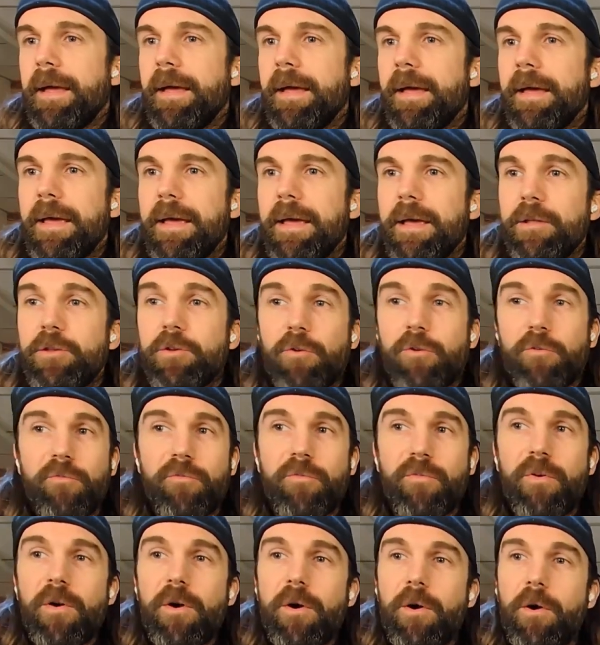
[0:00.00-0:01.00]
in your
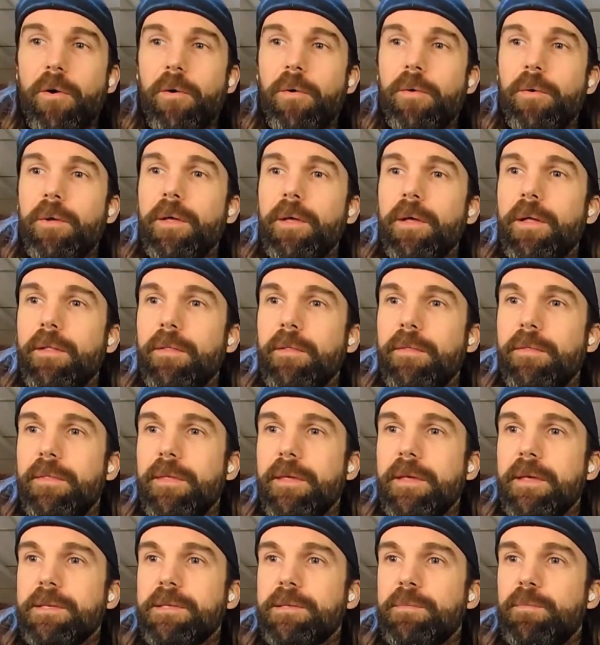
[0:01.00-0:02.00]
phone,
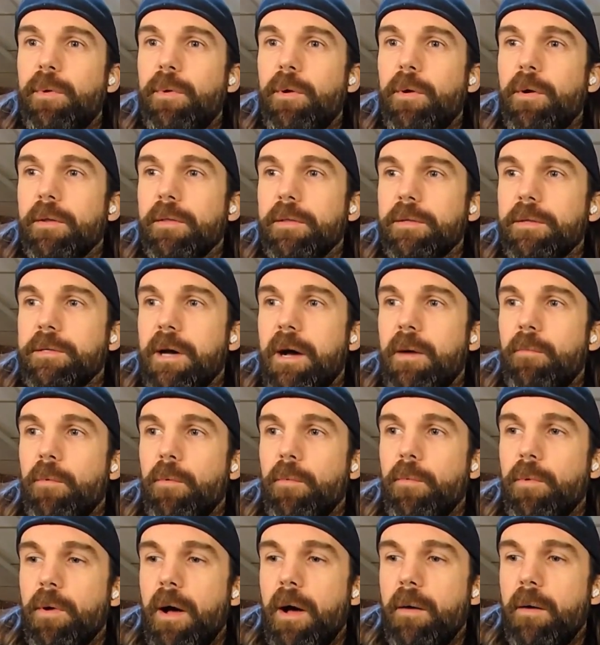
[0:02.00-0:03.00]
this bar at the top will
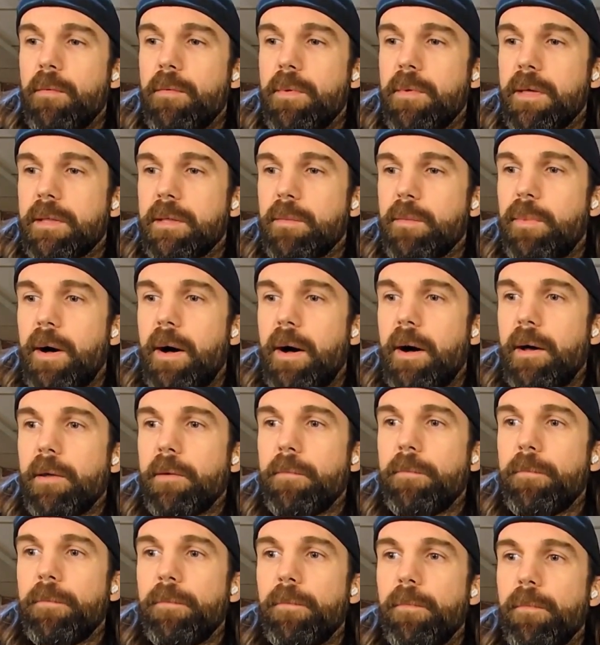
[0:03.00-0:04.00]
probably be at the
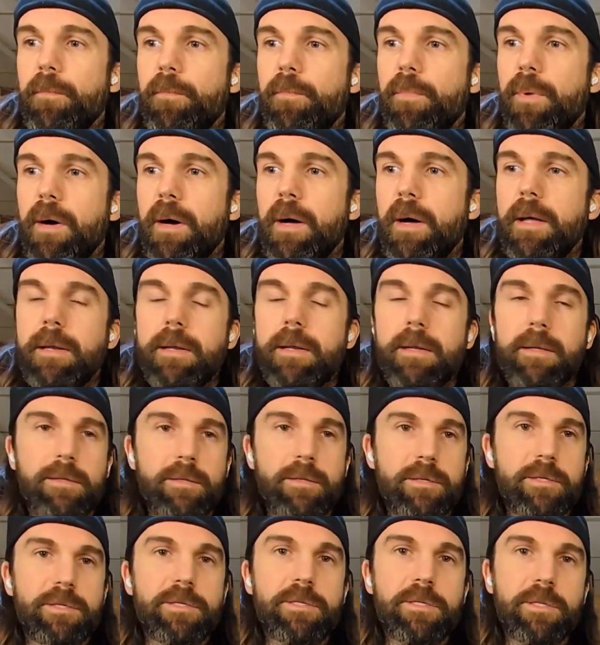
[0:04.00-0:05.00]
bottom, but
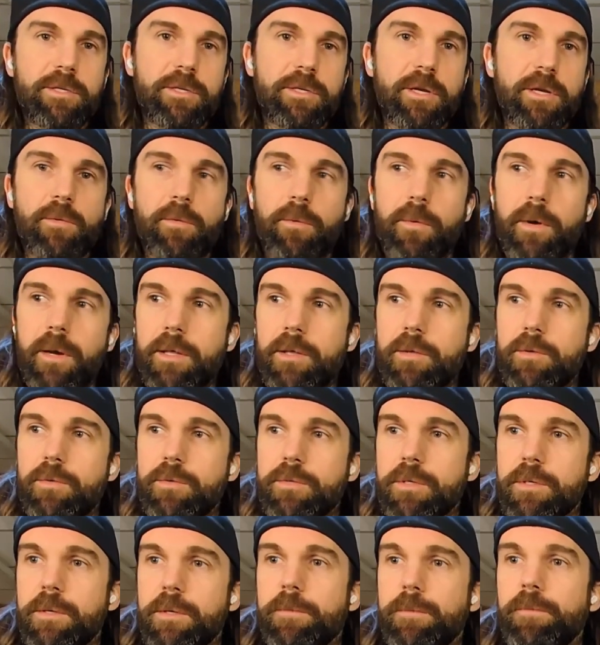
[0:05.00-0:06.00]
this is the general way to
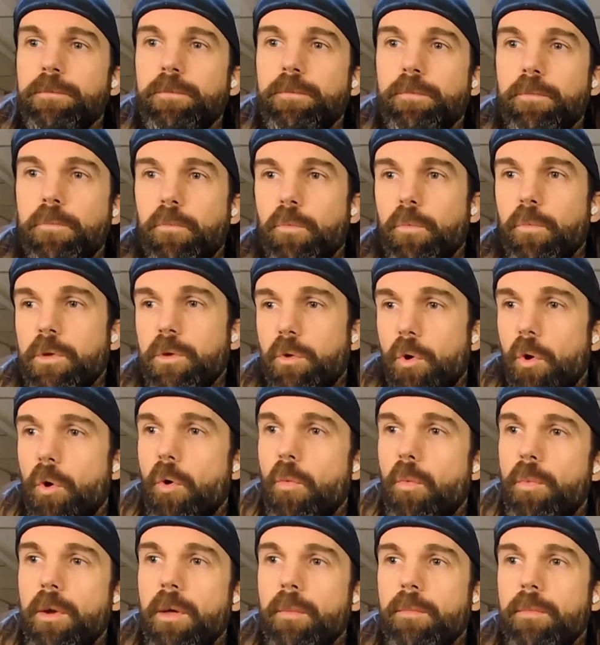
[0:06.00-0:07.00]
use it. When you
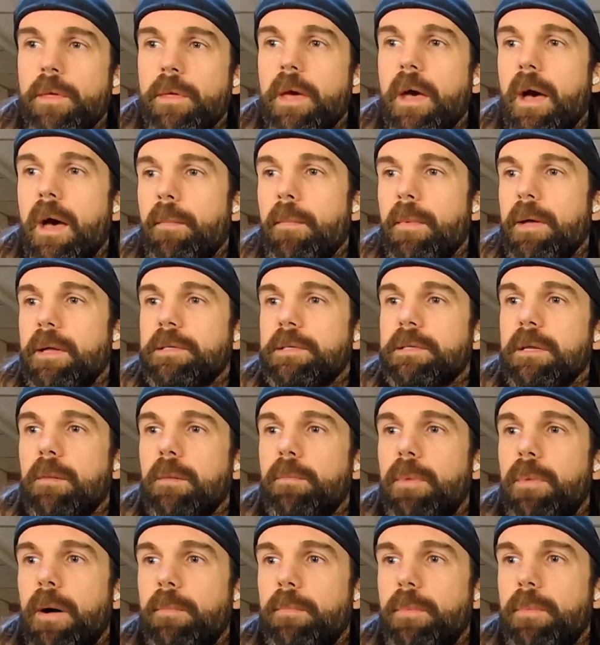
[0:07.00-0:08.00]
open up the app, it's going
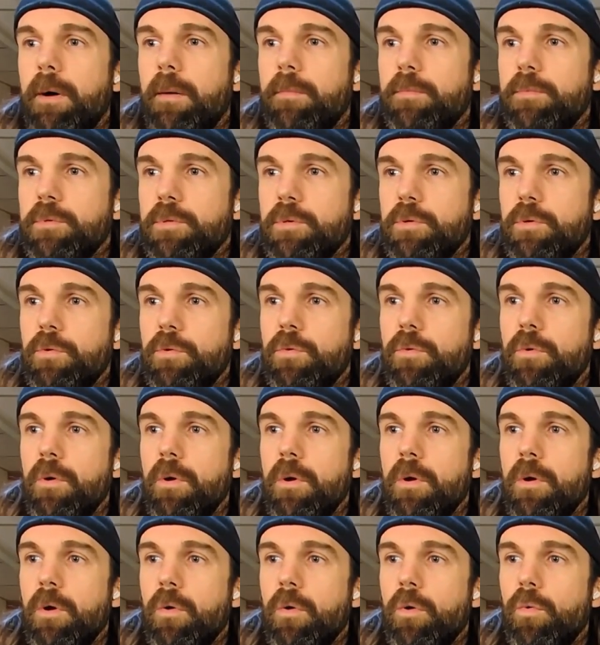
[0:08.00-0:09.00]
to pop up to
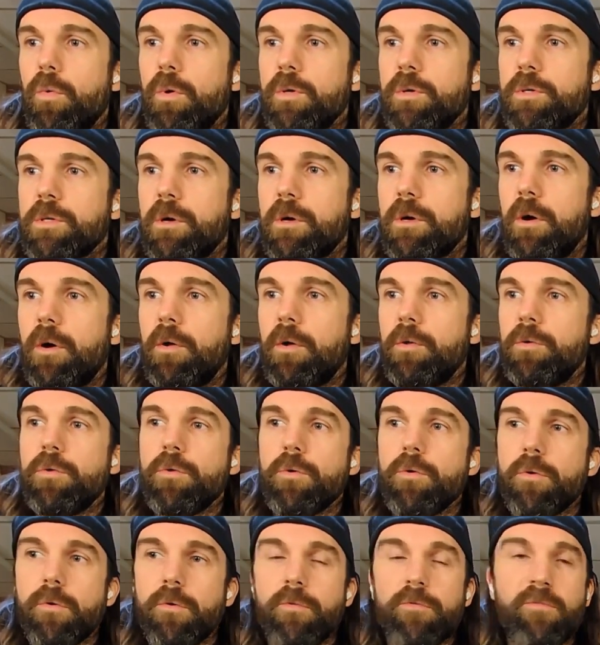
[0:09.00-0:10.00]
what's called
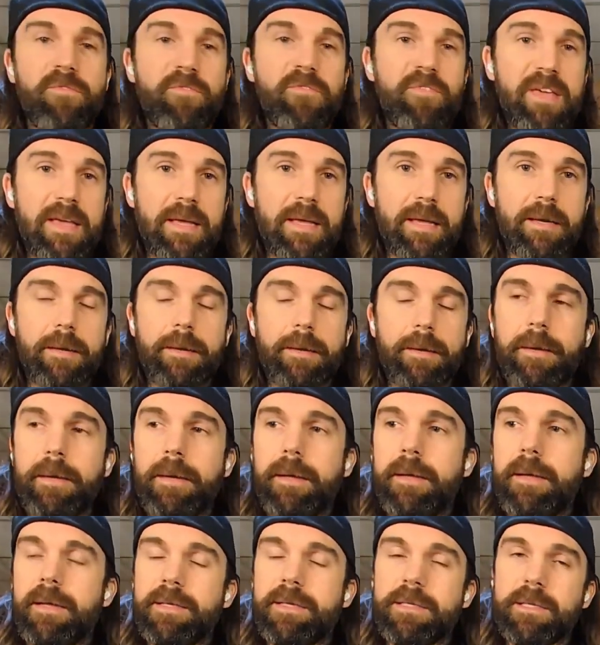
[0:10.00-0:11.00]
your feed.
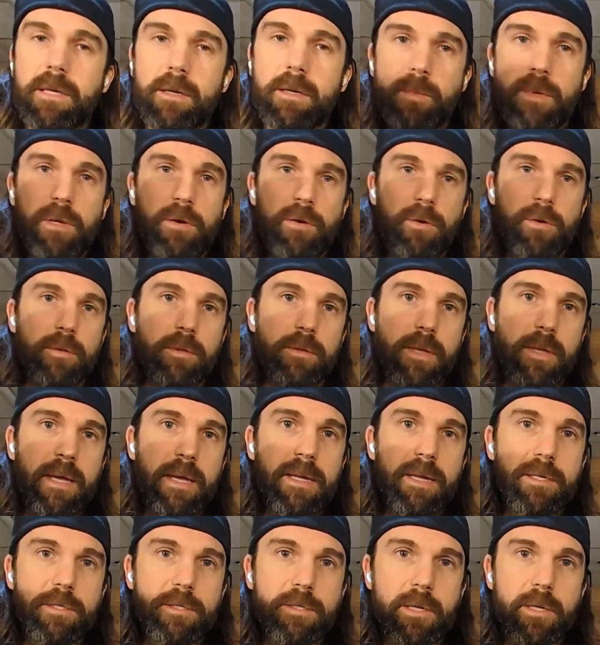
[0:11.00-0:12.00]
This is going to be your
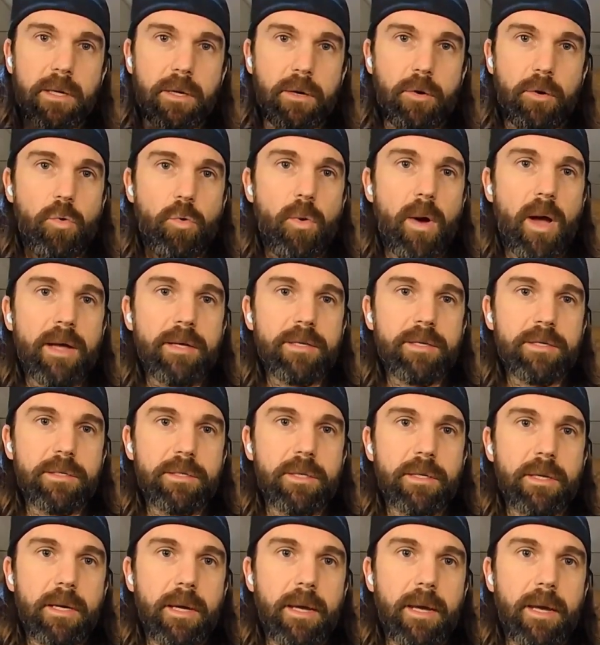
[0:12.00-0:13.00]
latest
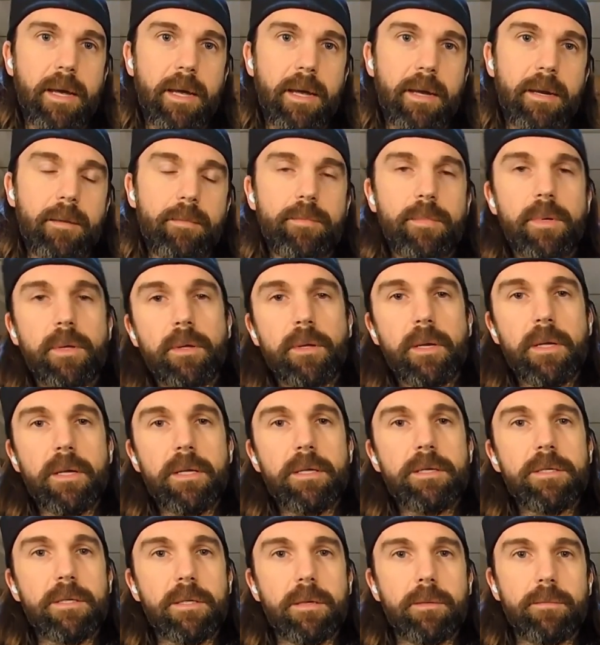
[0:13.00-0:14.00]
quests and
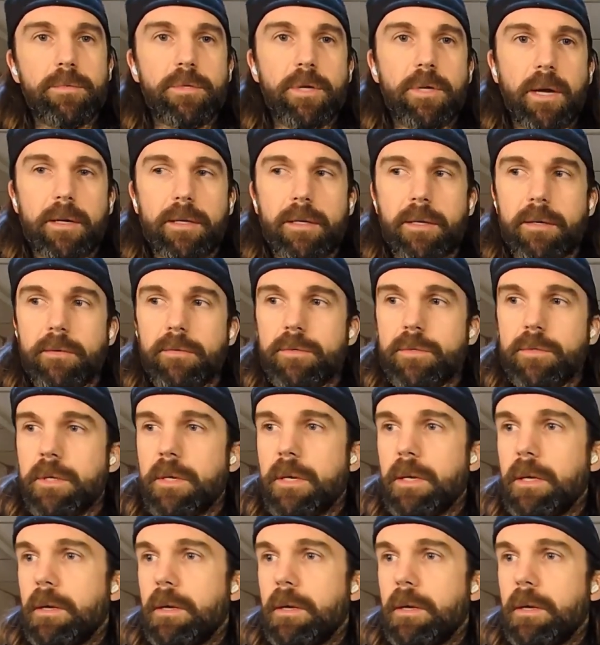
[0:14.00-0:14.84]
abilities and objectives.